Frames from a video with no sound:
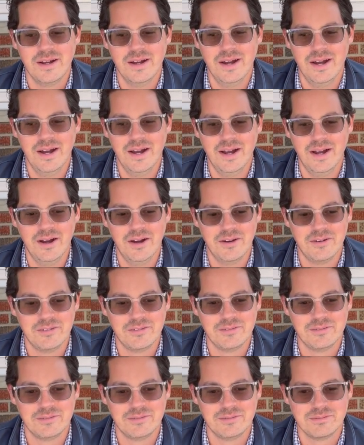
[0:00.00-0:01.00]
uh,
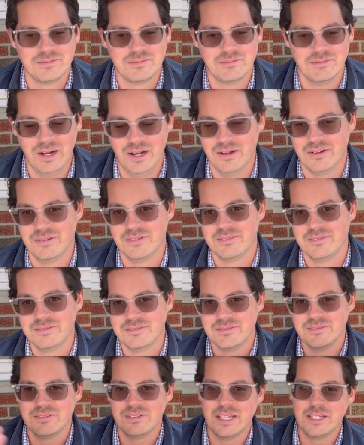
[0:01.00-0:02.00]
well,
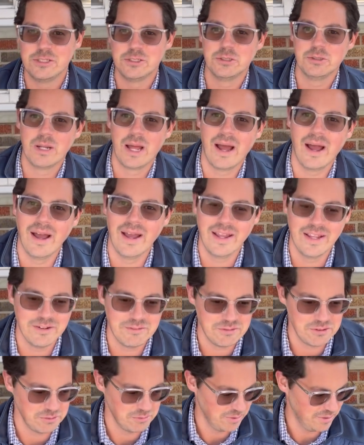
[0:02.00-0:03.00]
they shoot high,
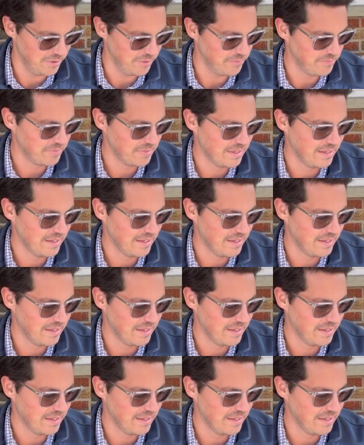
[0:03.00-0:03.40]
if you will.